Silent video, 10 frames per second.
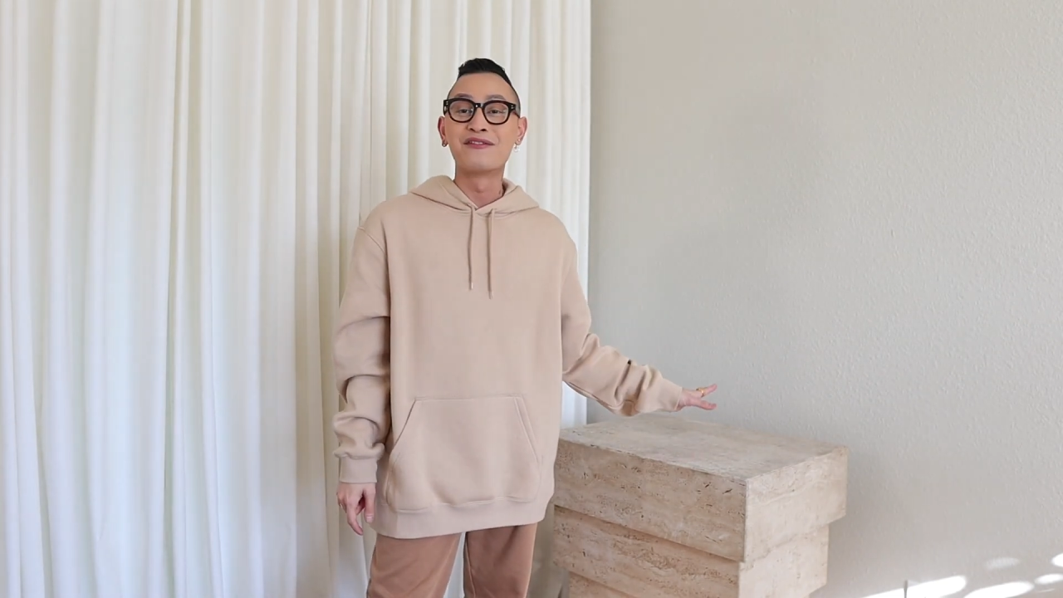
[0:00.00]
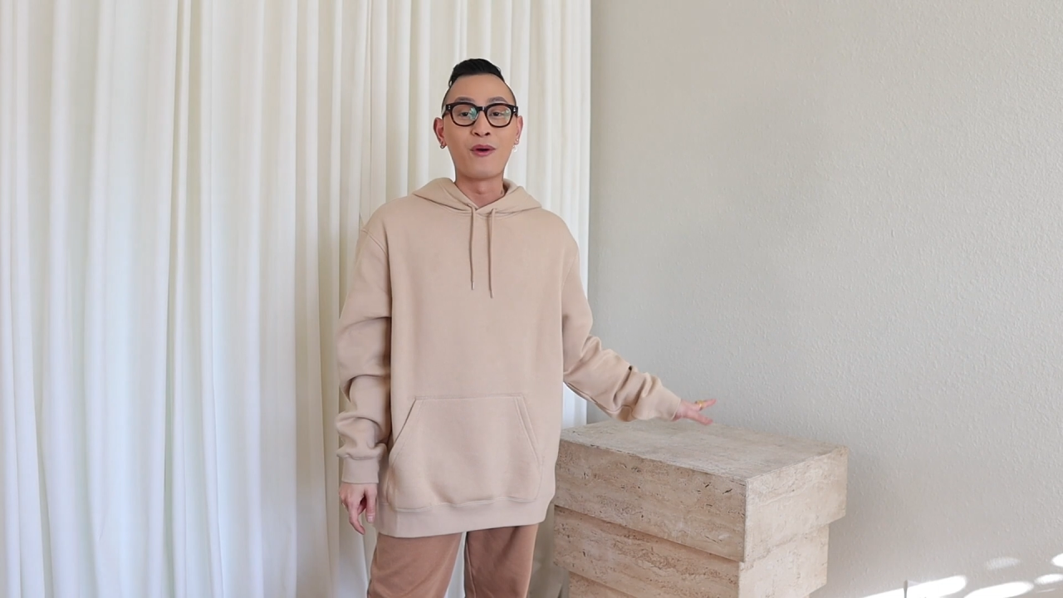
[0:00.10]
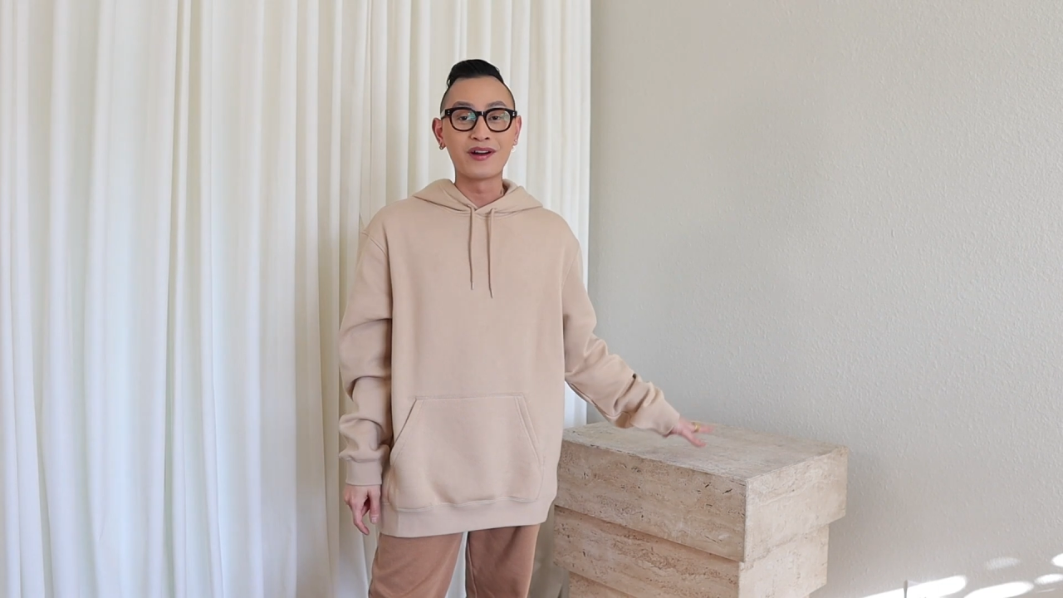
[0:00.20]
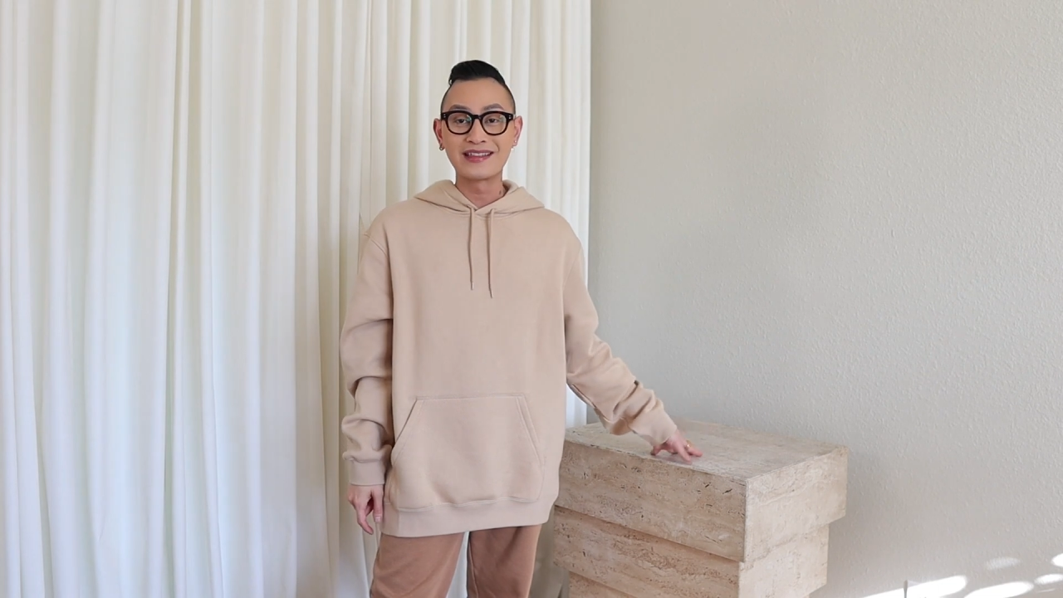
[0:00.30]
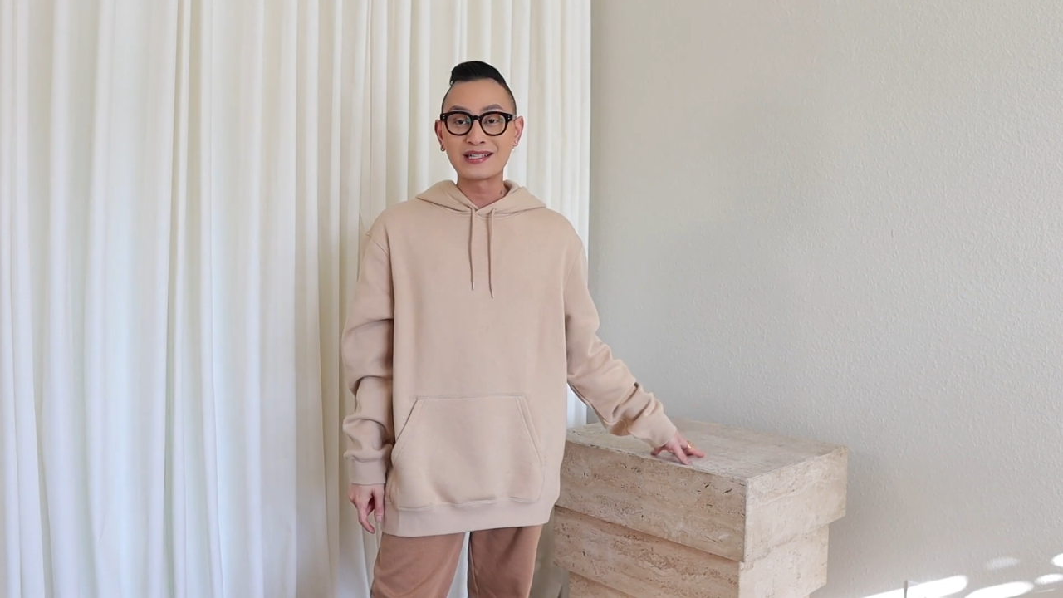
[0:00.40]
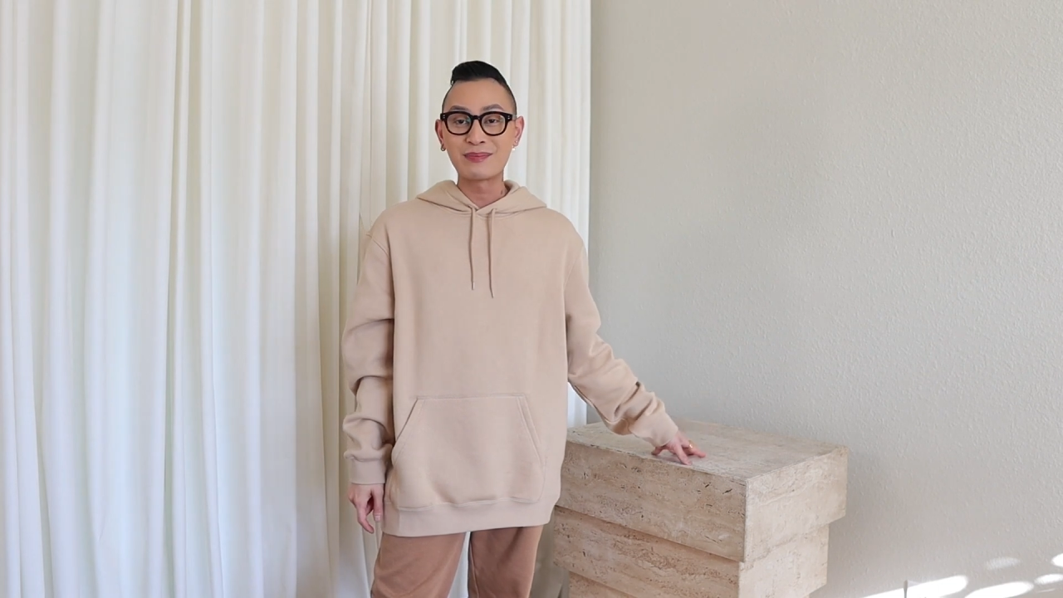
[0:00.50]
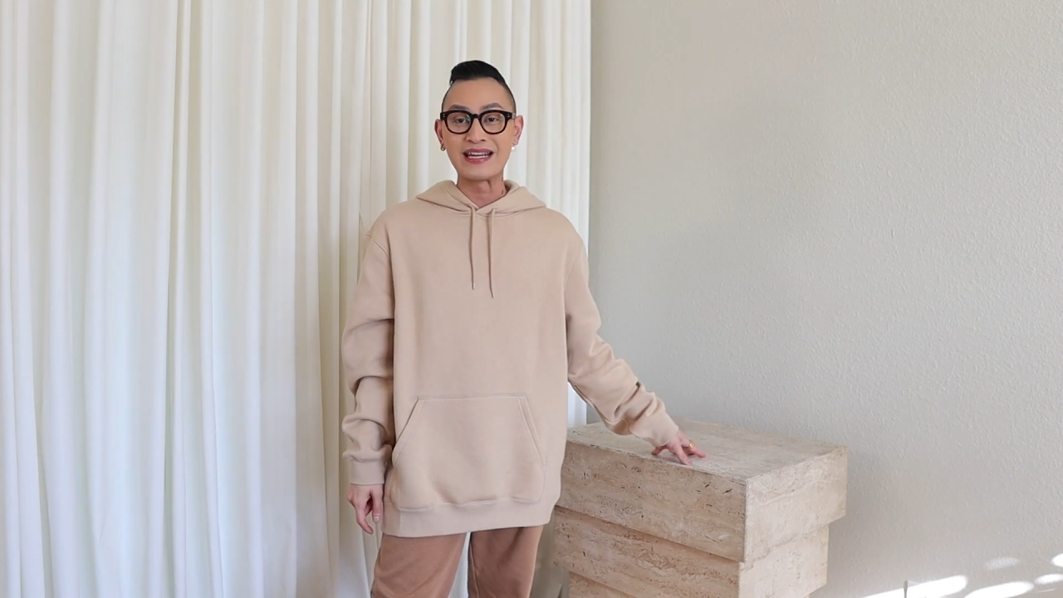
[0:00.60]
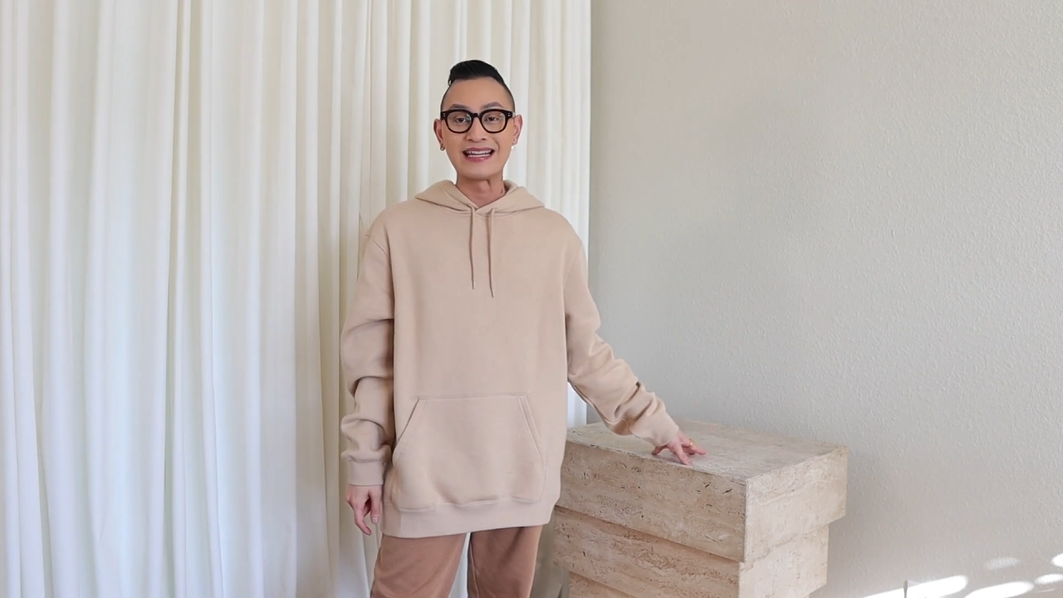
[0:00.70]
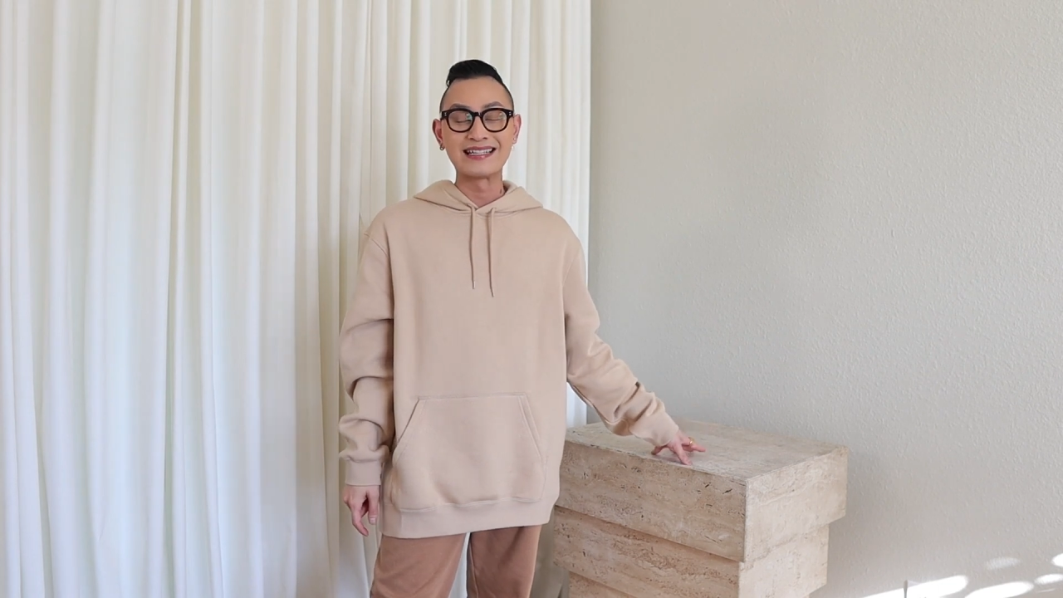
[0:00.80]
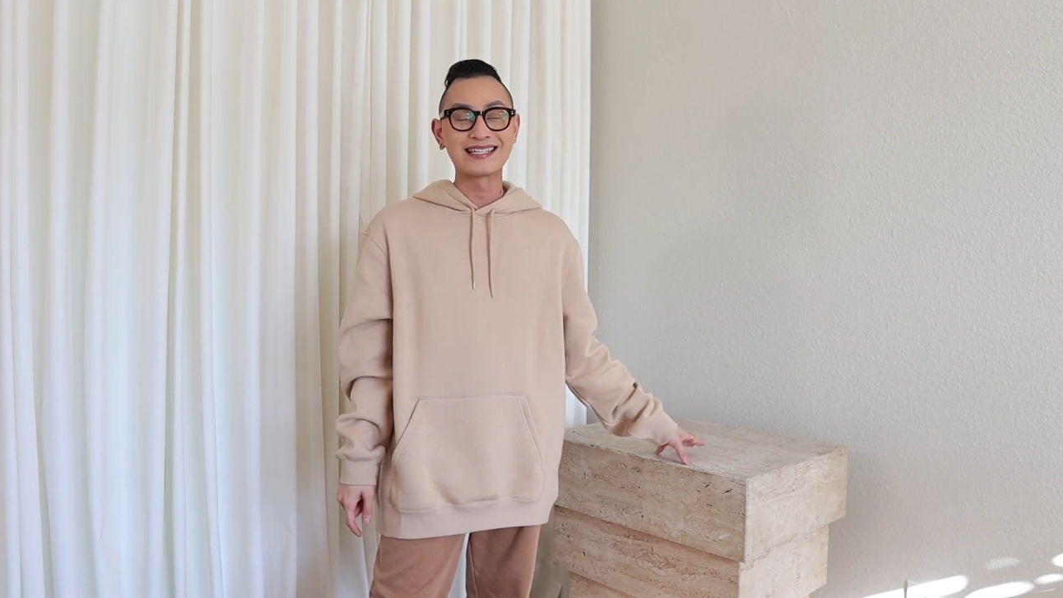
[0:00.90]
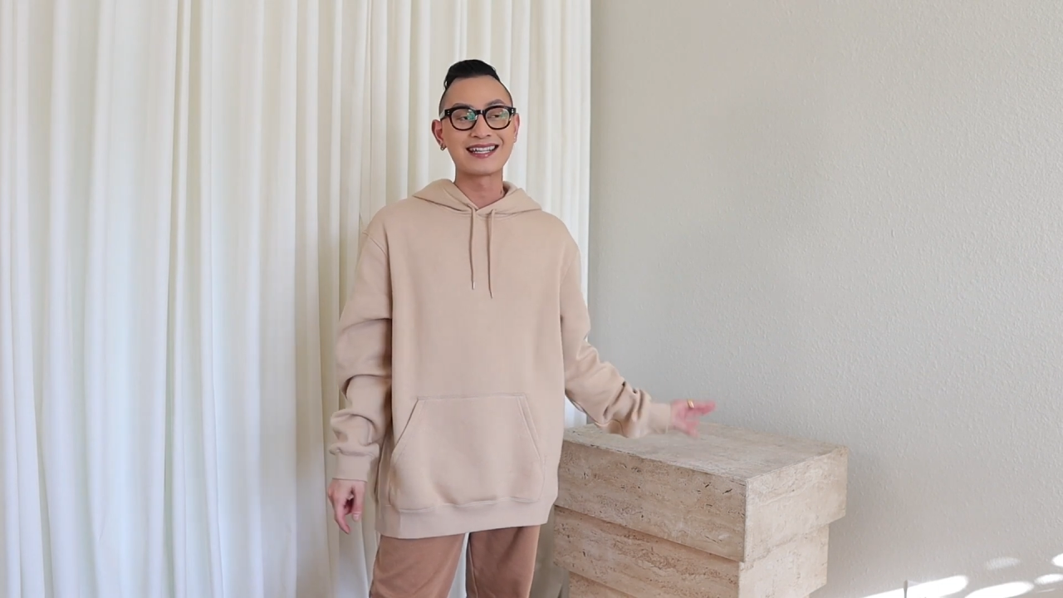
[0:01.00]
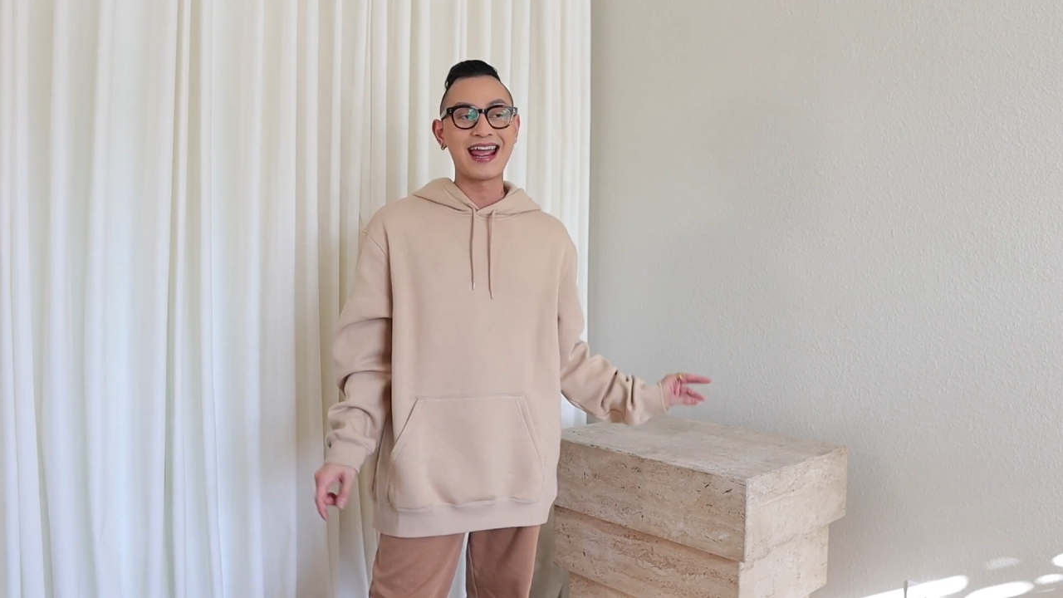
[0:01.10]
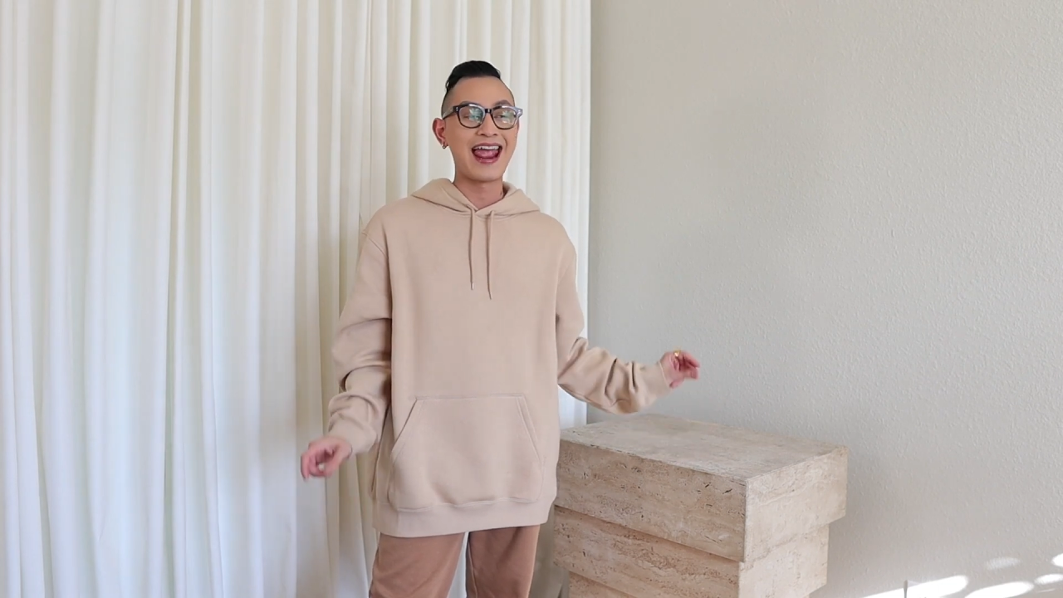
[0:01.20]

for this piece,